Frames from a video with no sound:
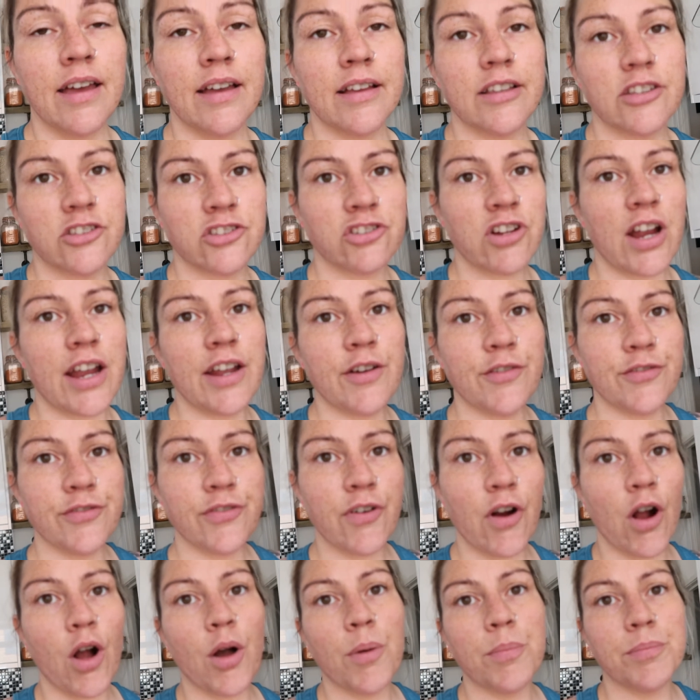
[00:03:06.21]
straight
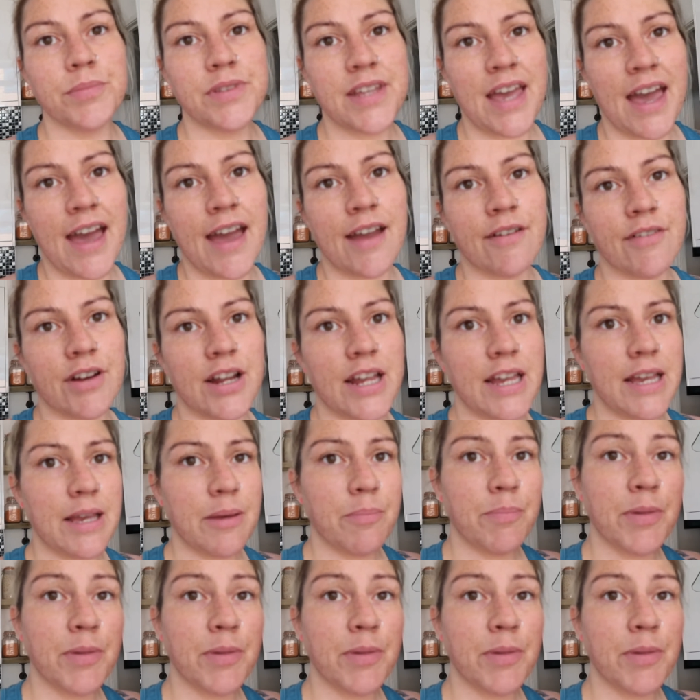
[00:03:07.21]
from dairy,